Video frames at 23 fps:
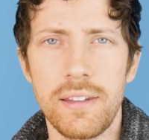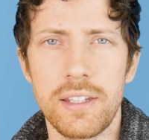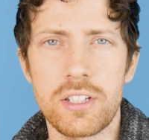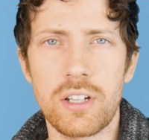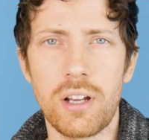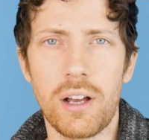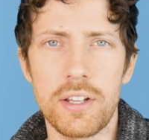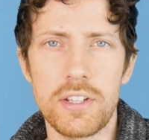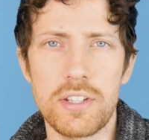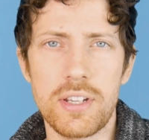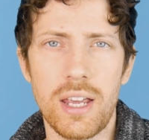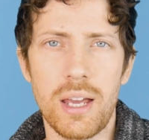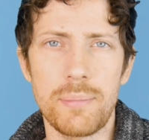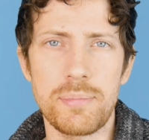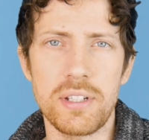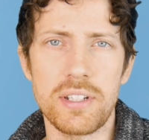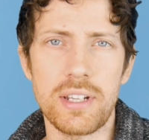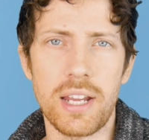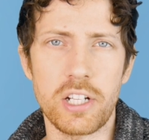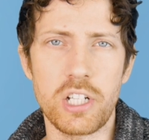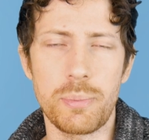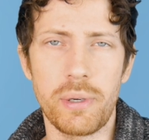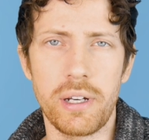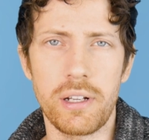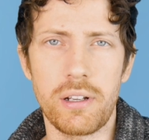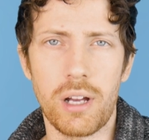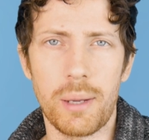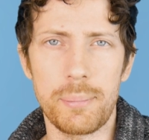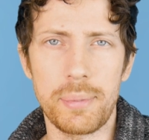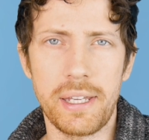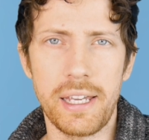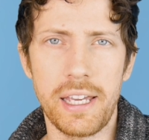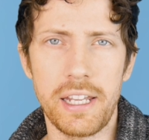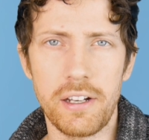This concept is actually pretty
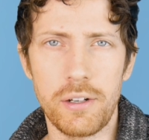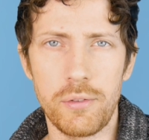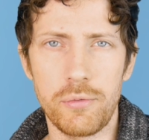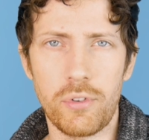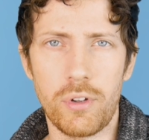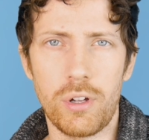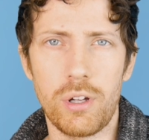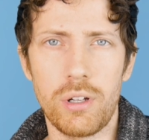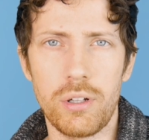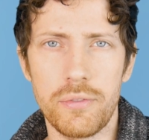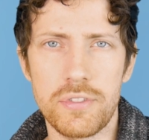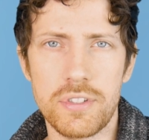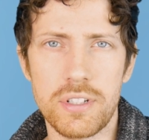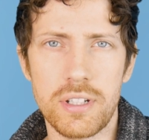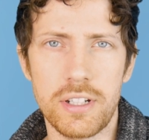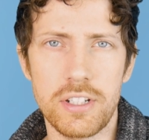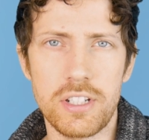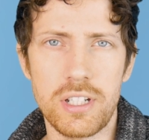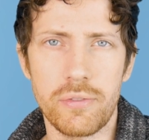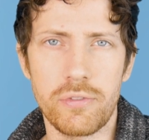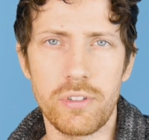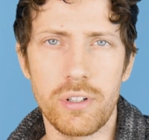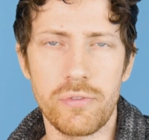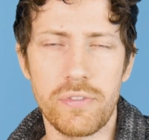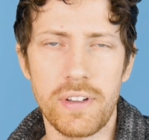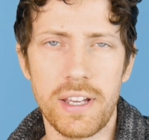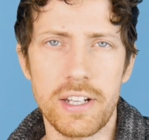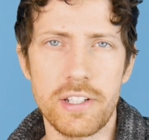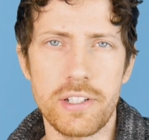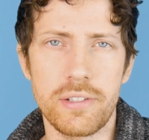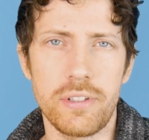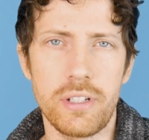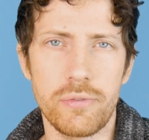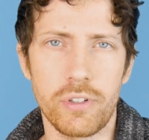complicated, involves uh, different
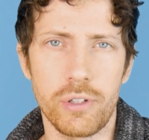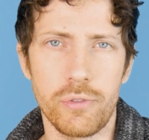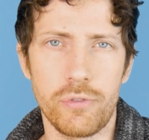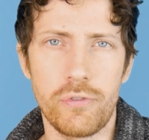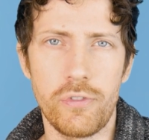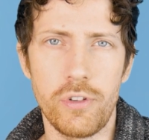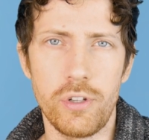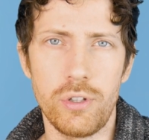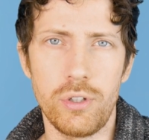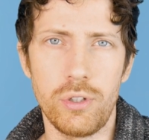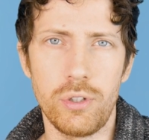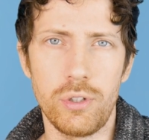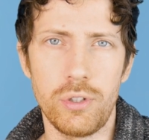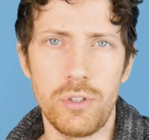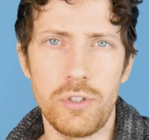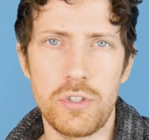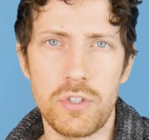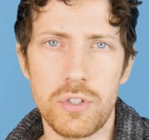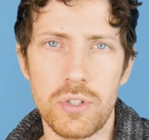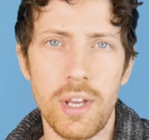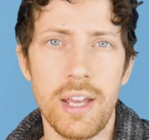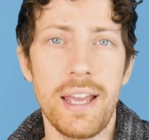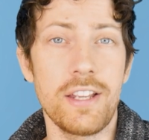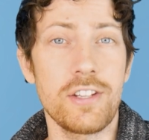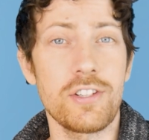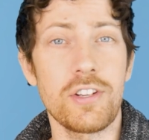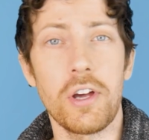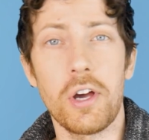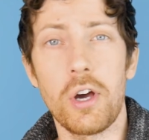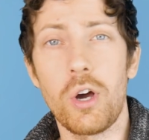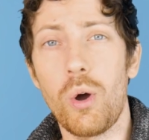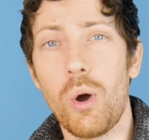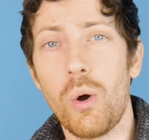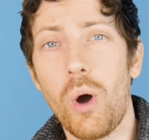effects of different foods.
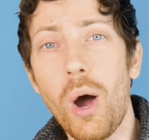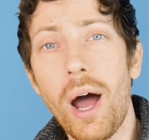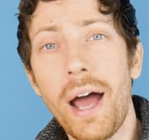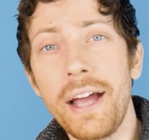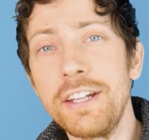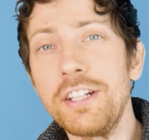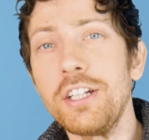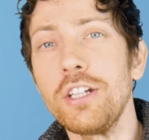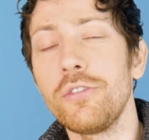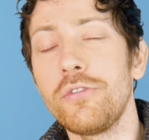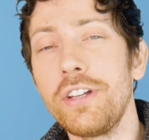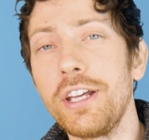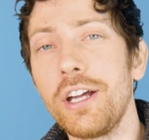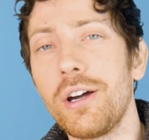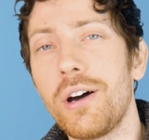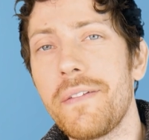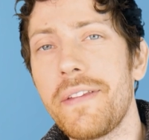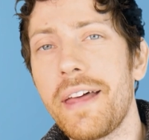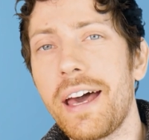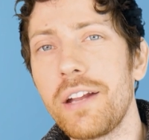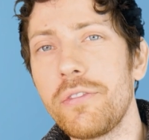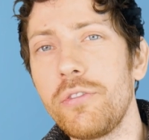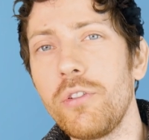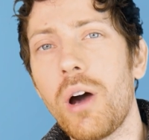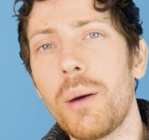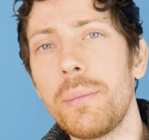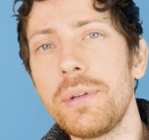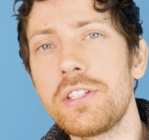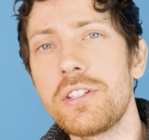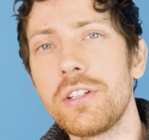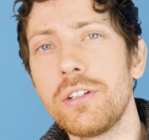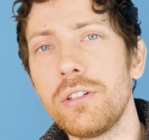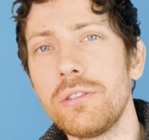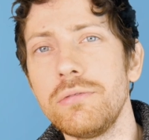So I could do a video on that if you want me
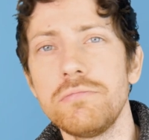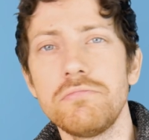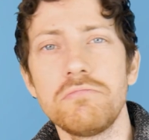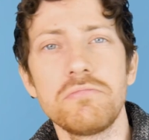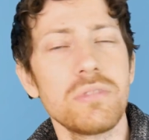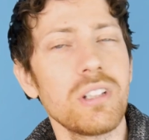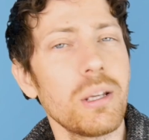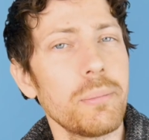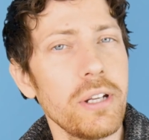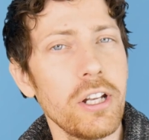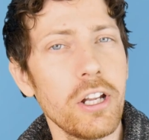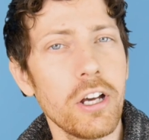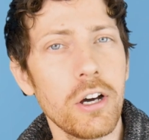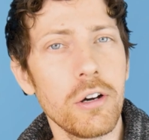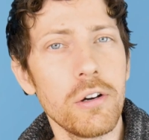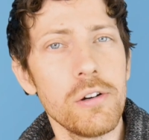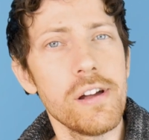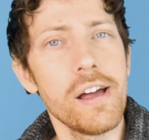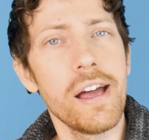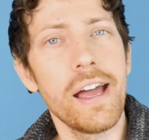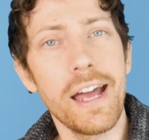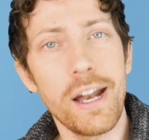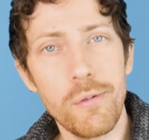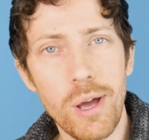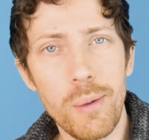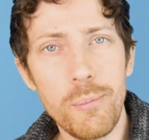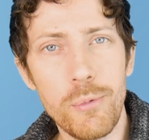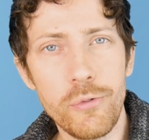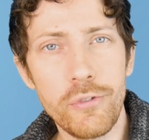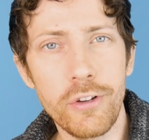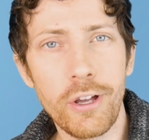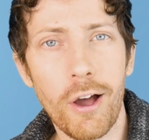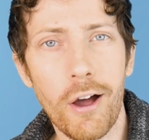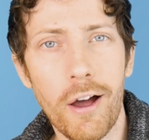to. Let me know. Anyway,
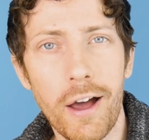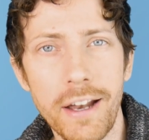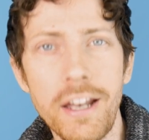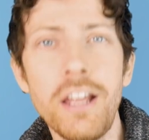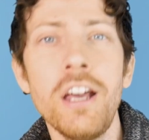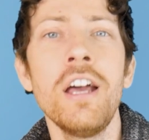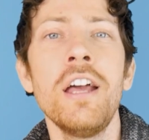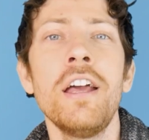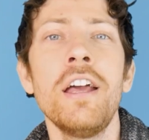moving on.